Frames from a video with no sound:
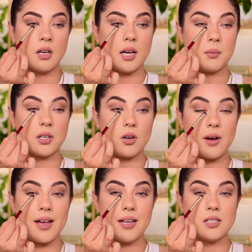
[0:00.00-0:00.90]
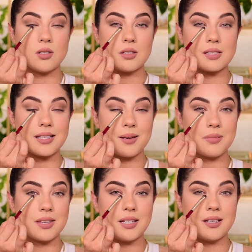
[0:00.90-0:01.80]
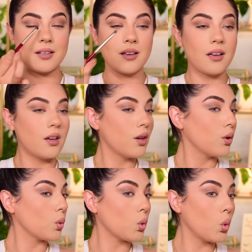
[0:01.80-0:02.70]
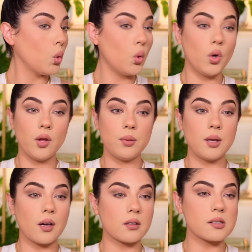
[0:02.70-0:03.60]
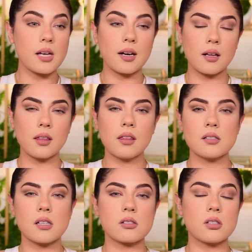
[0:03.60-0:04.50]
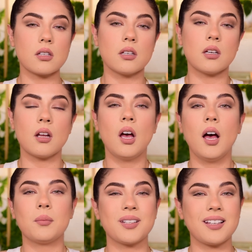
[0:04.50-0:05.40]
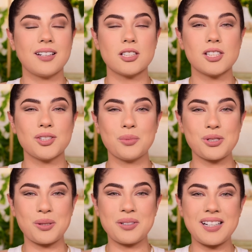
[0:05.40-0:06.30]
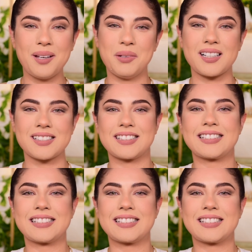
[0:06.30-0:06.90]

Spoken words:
I'm going to go ahead and do the same thing to the other side, and I think that's actually good. I'm going to get into Shimmer time next.